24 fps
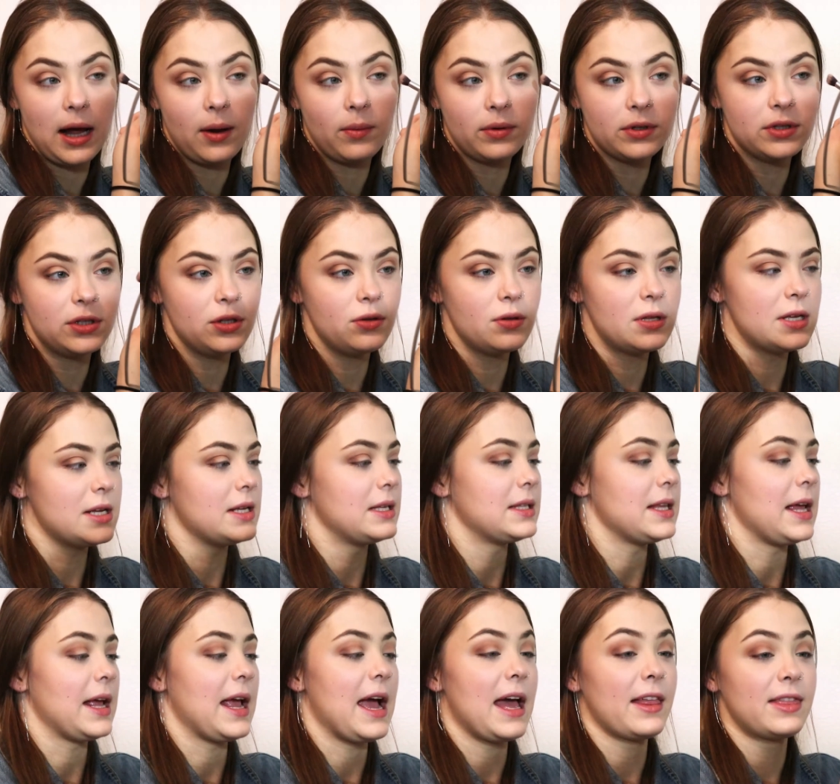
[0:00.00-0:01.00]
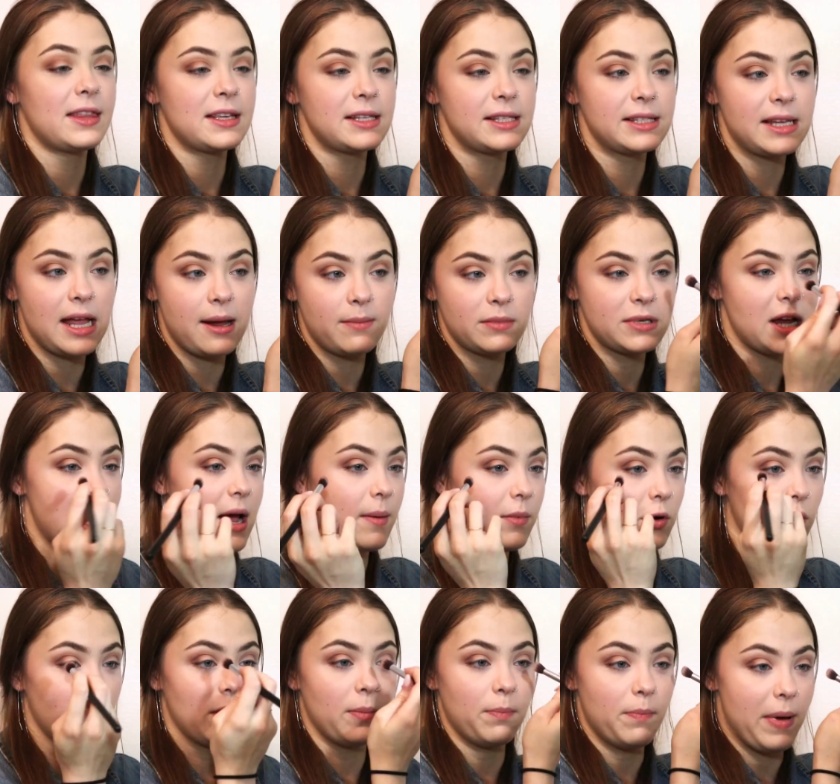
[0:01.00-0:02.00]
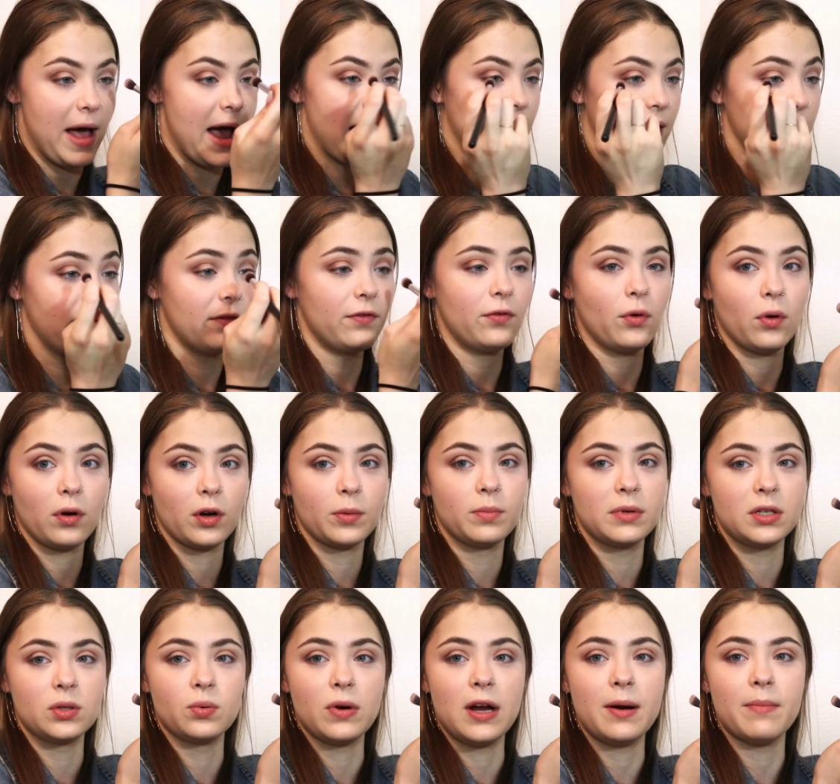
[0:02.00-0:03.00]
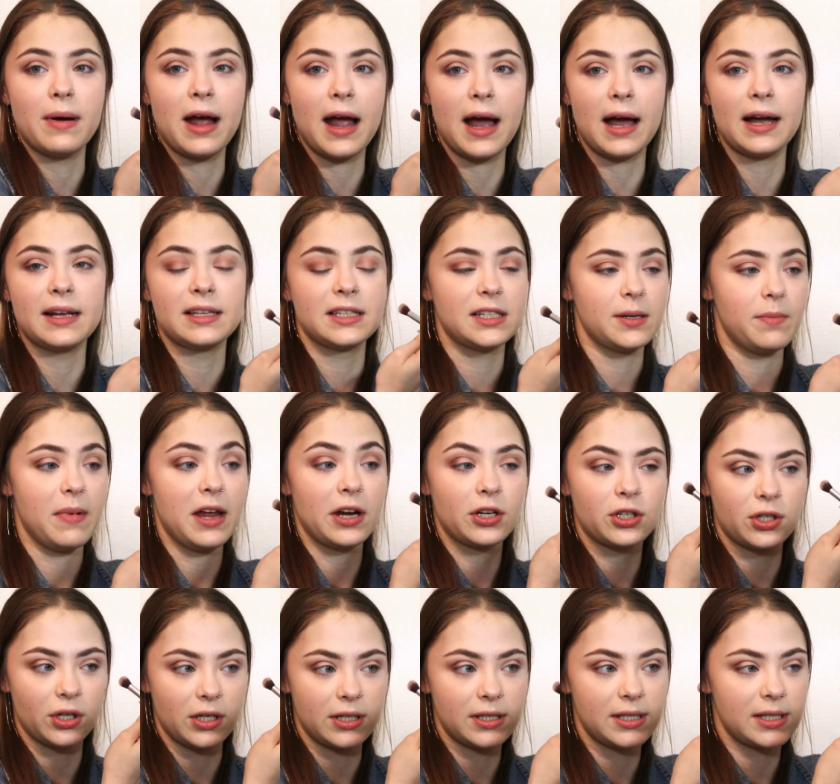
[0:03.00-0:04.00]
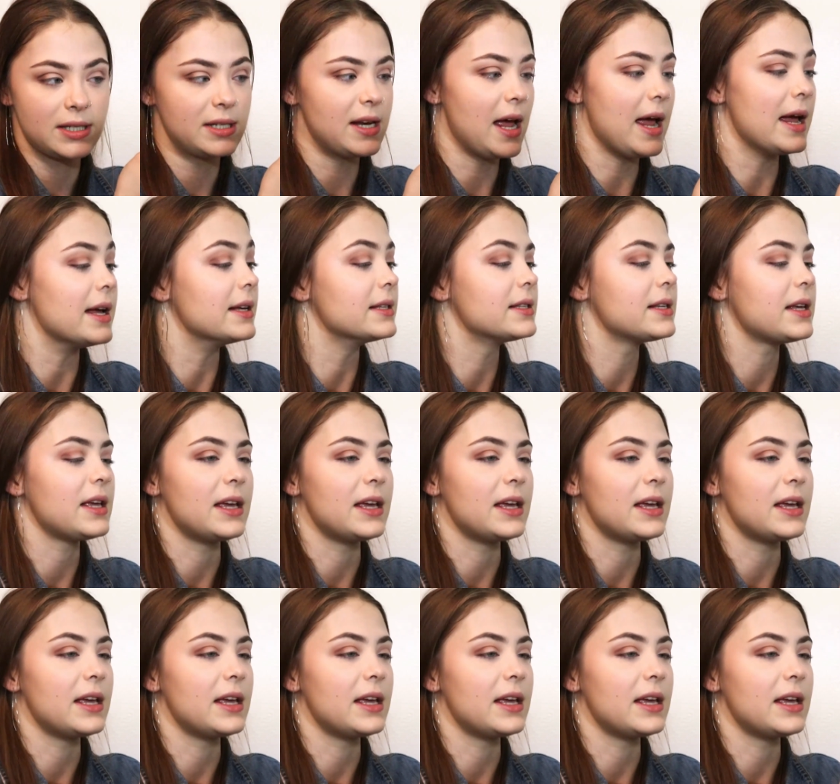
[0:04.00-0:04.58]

I will do this like at the same time, going back and forth between my eyes to make sure it stays